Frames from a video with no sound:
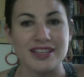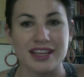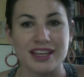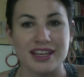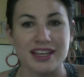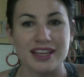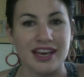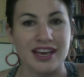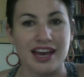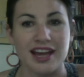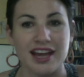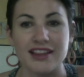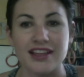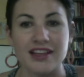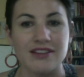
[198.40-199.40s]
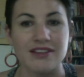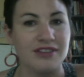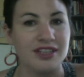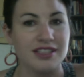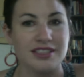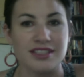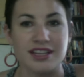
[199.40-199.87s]
Like, I love
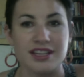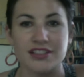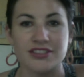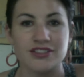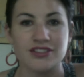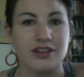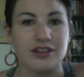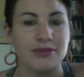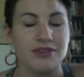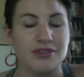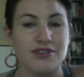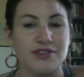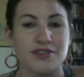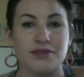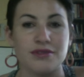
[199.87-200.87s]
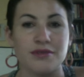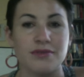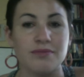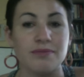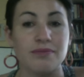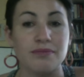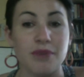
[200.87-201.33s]
Lancelot Chabert's
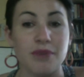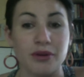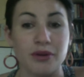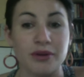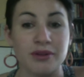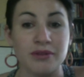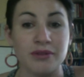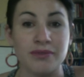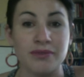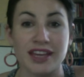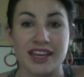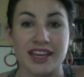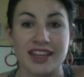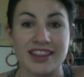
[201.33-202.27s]
poem in